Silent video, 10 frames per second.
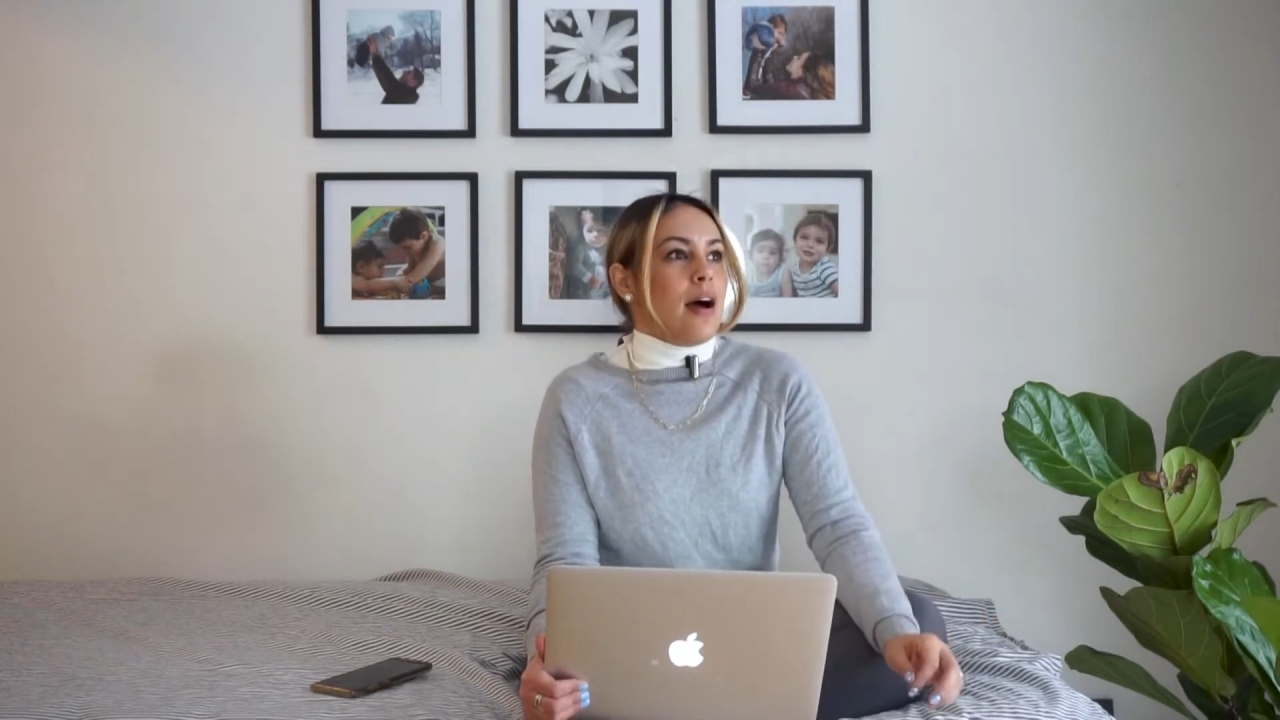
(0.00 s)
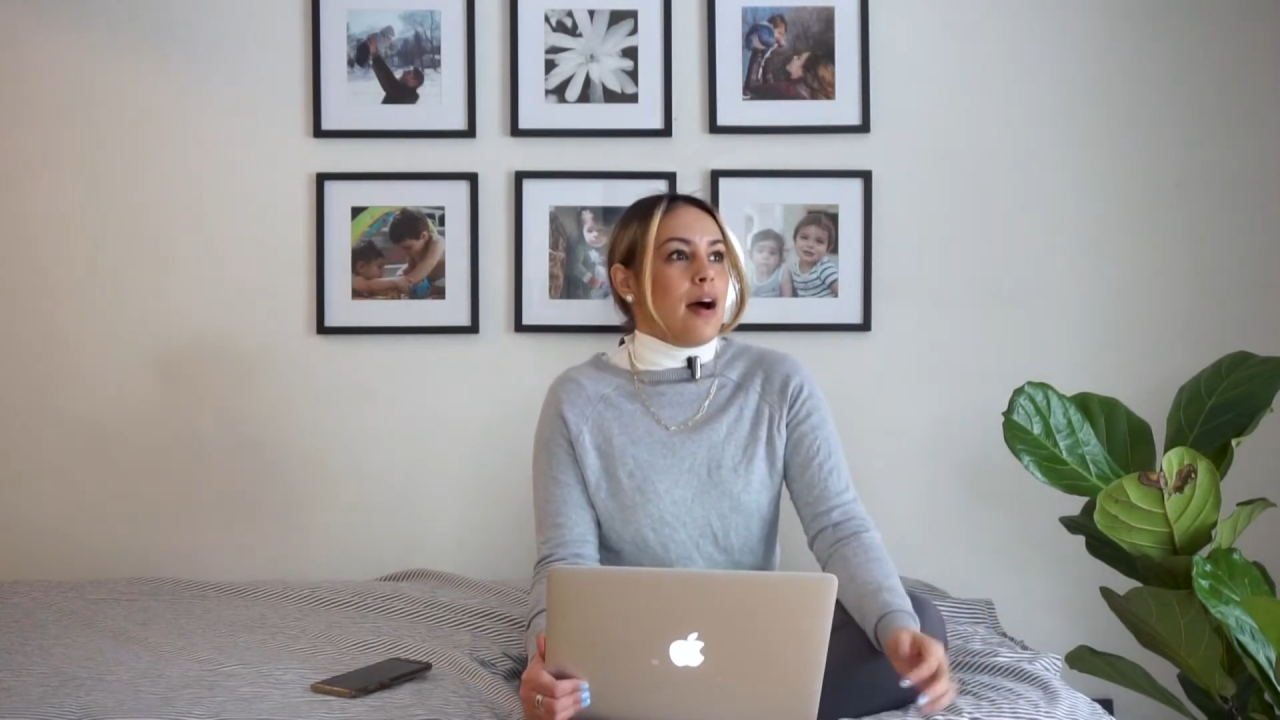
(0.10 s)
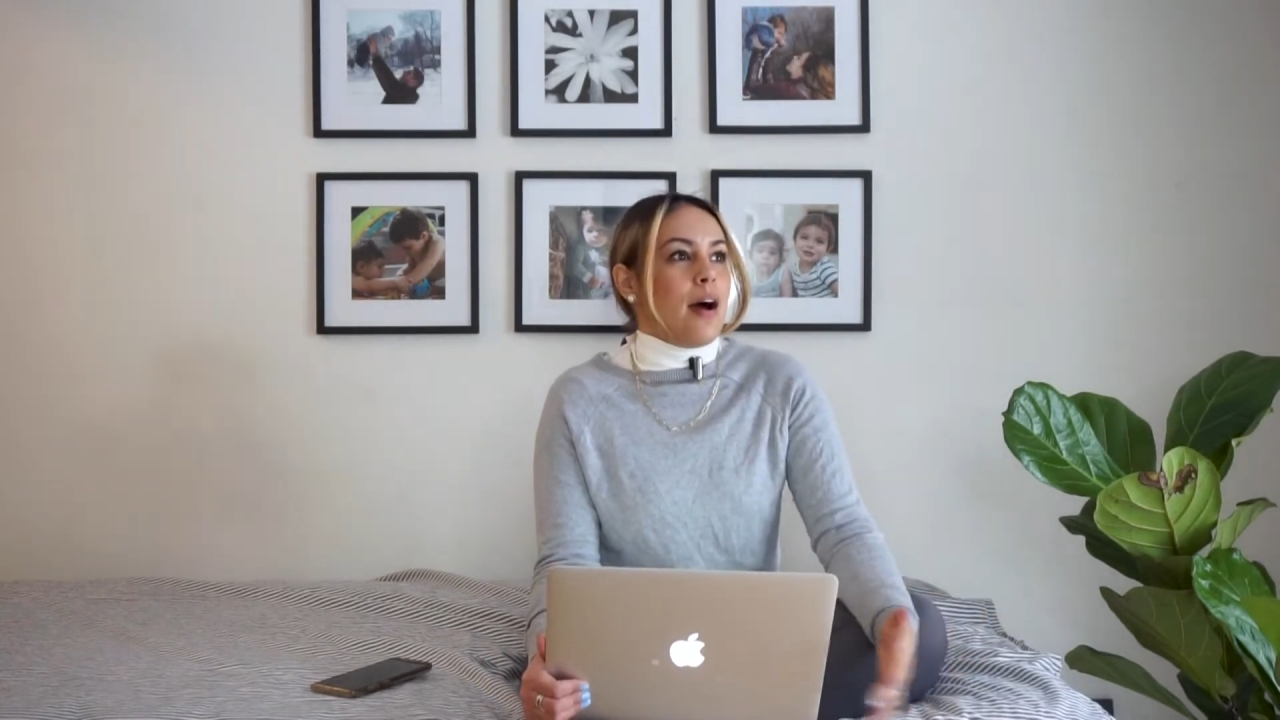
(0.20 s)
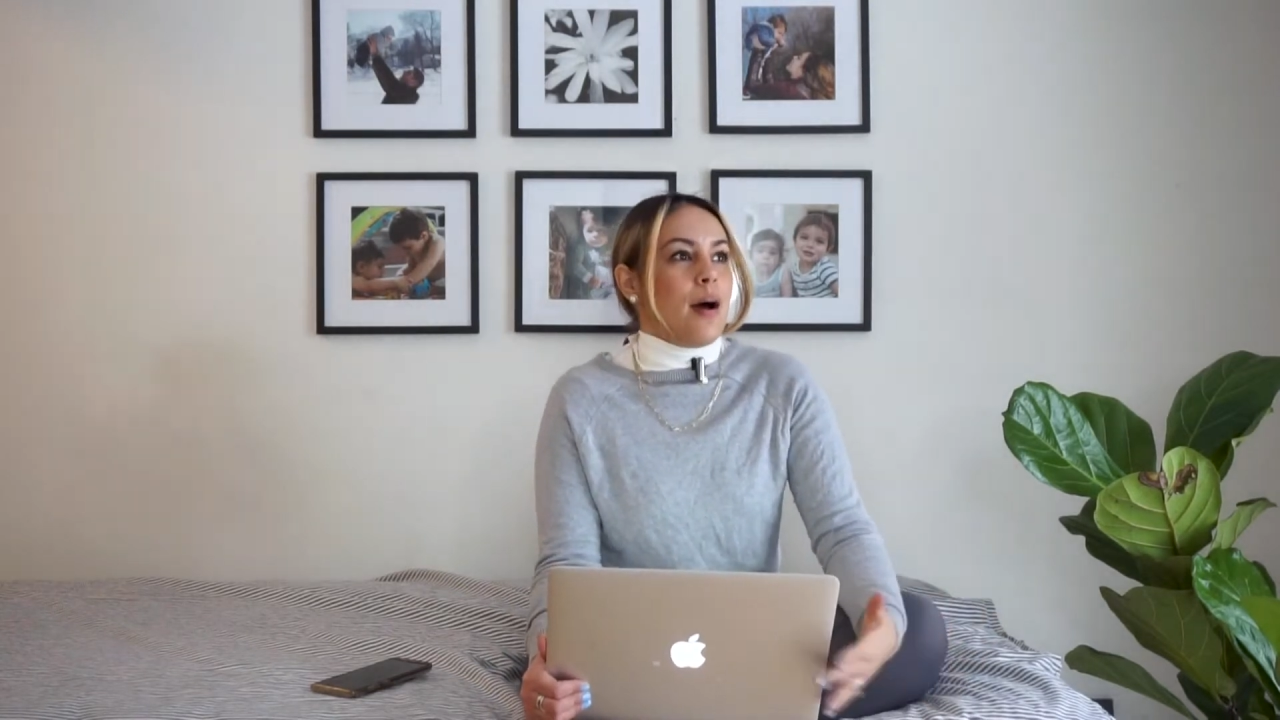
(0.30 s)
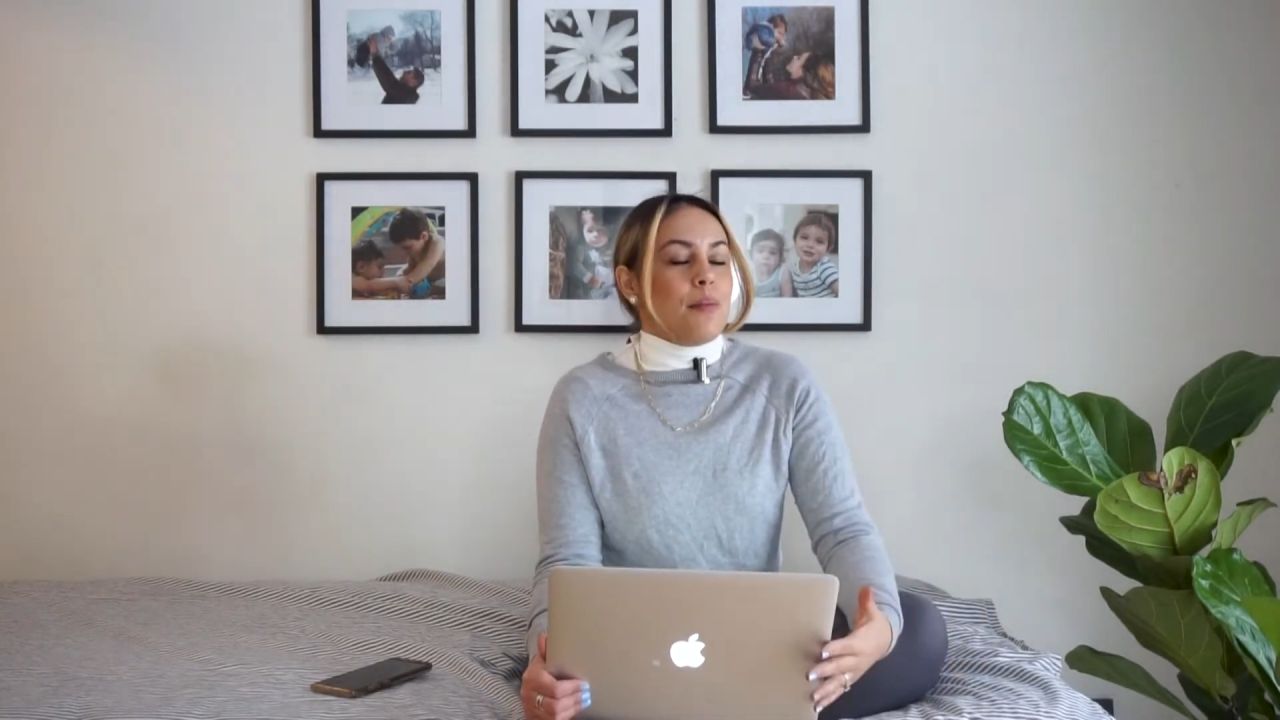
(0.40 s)

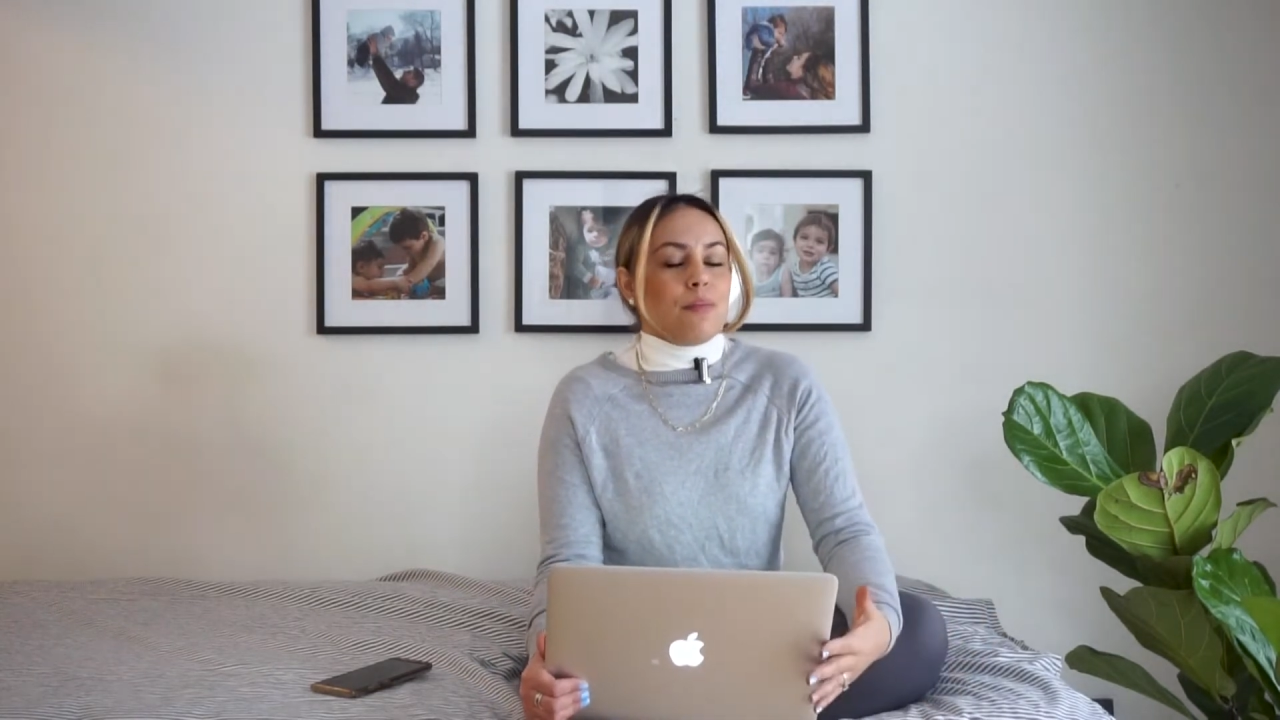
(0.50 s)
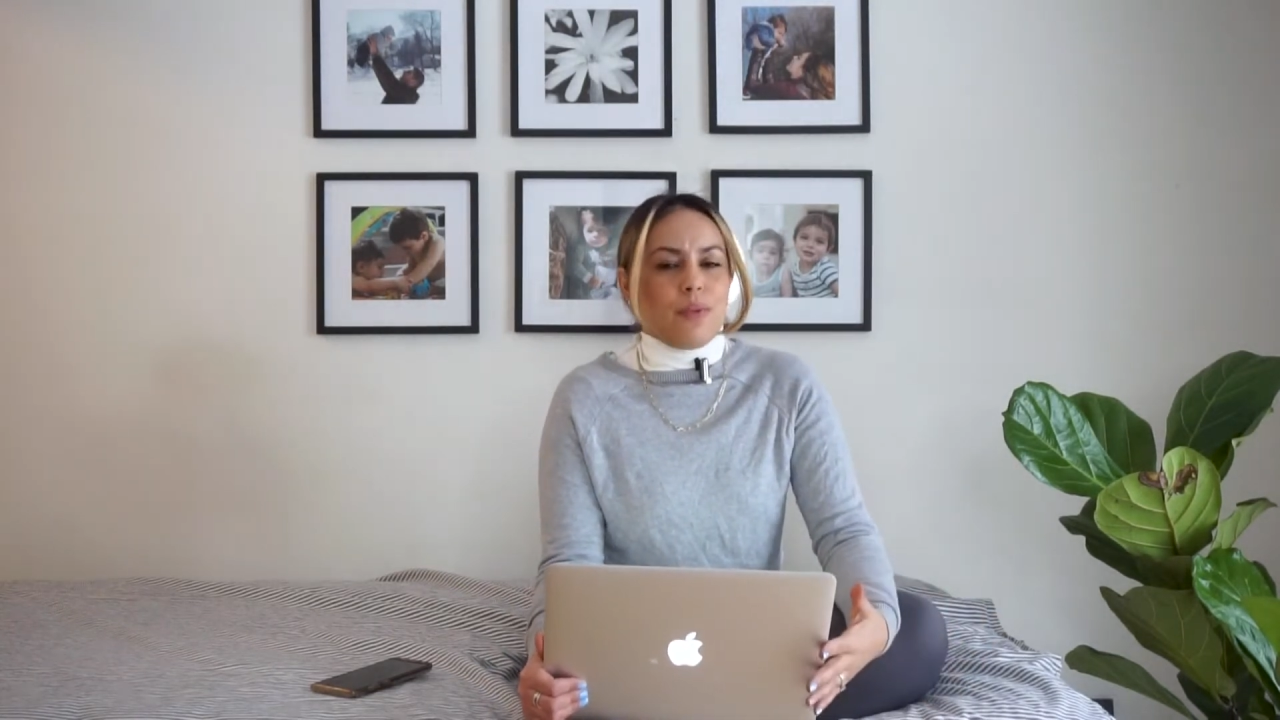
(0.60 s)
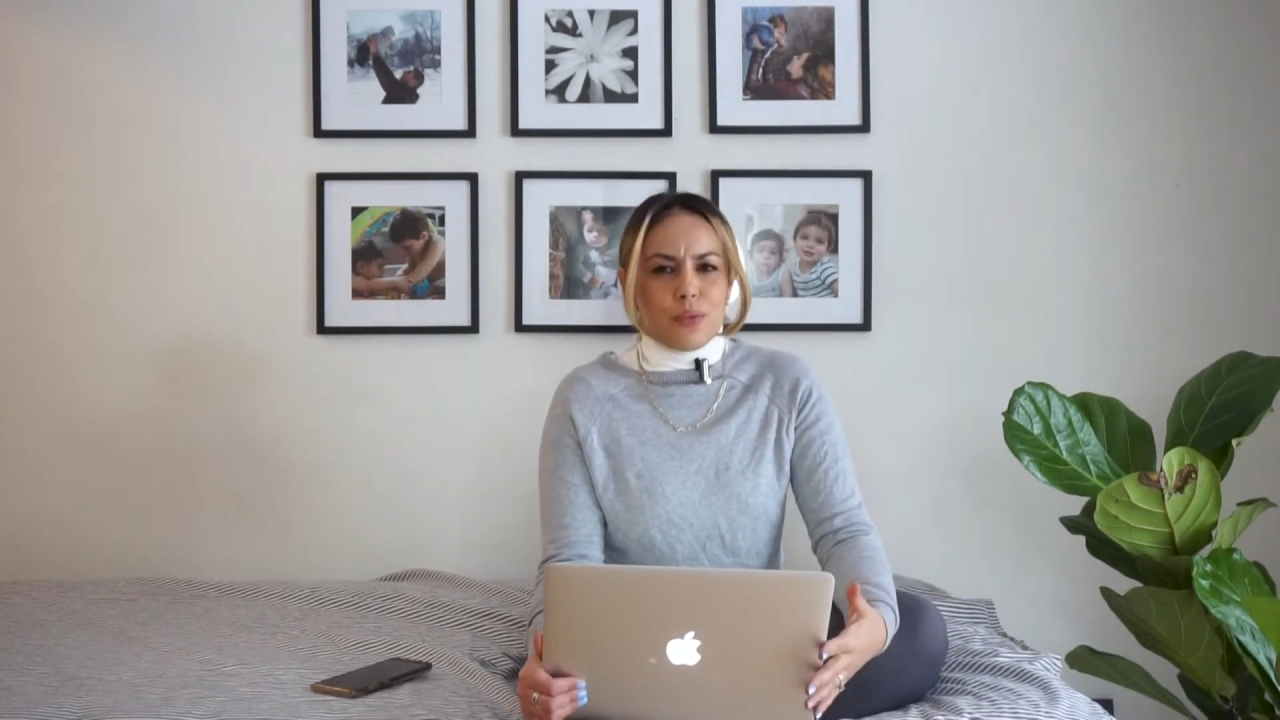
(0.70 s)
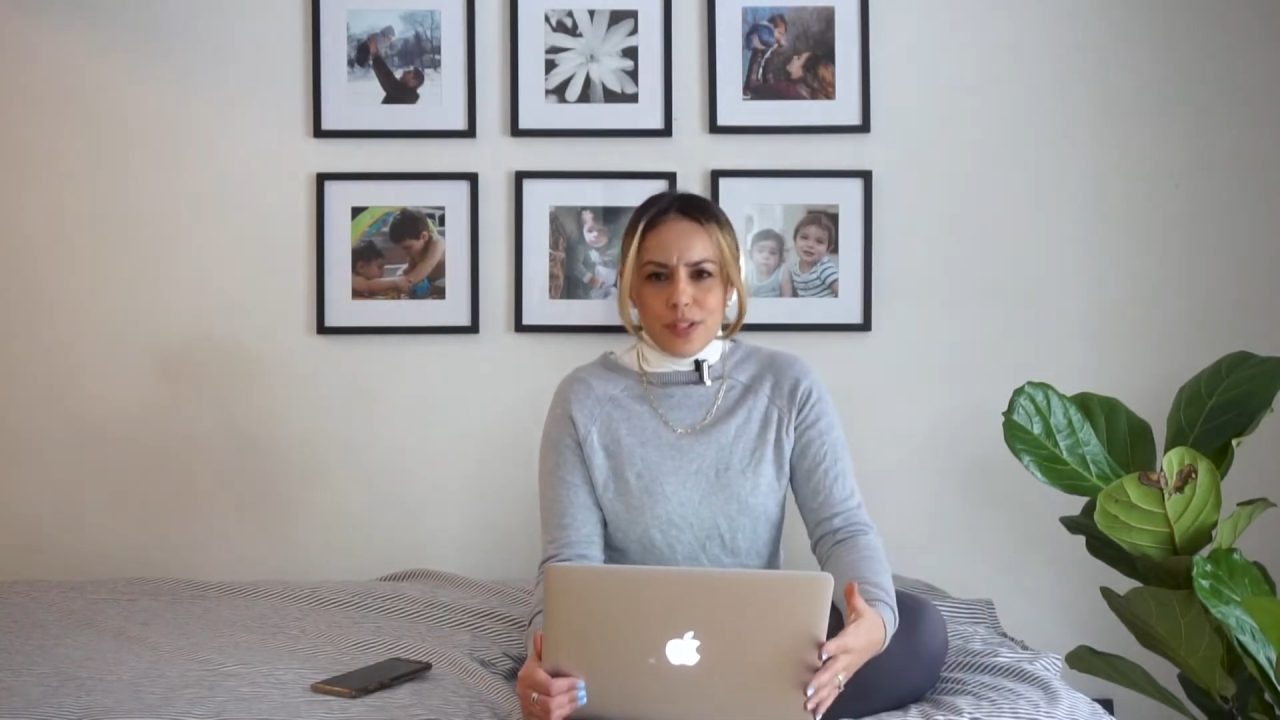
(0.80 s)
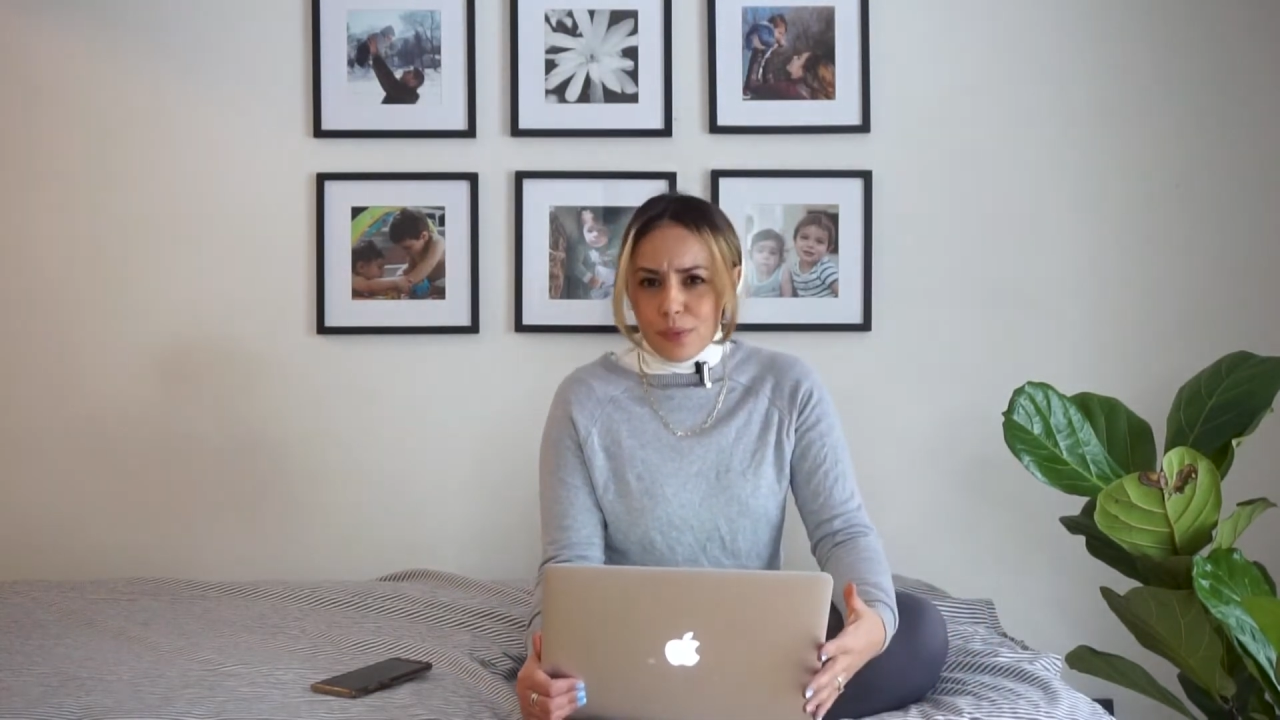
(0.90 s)
It
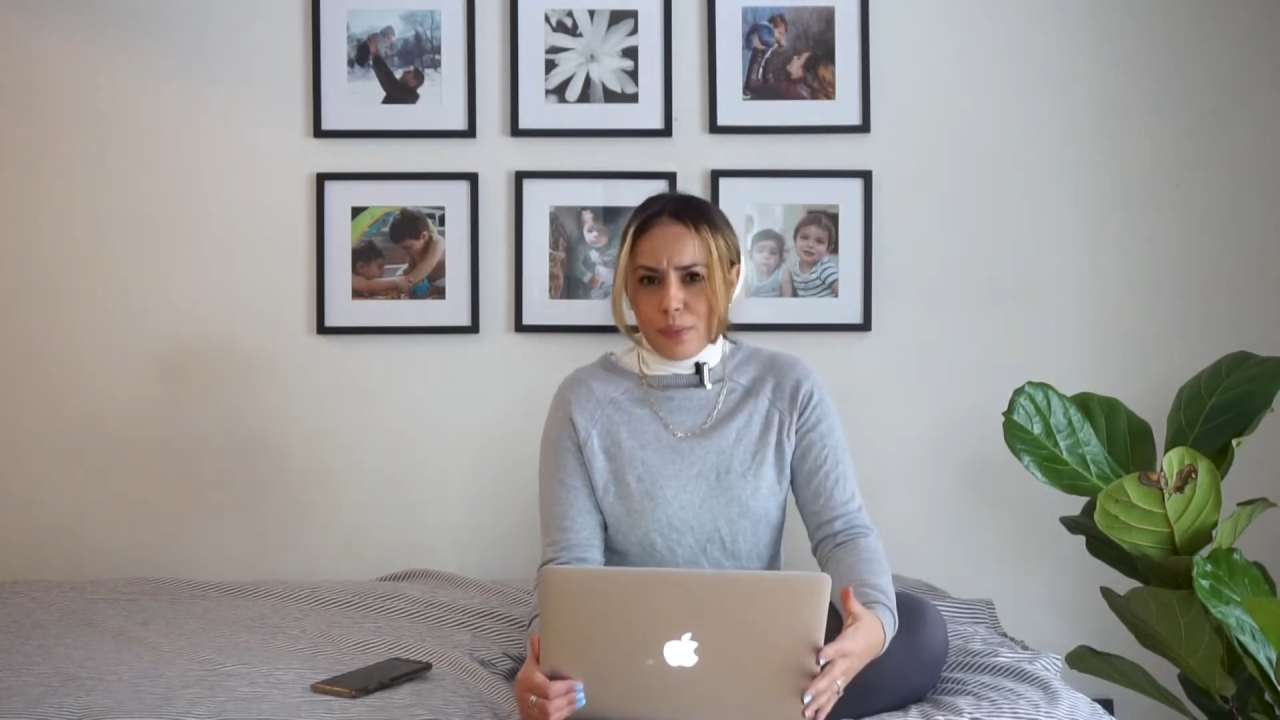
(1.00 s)
was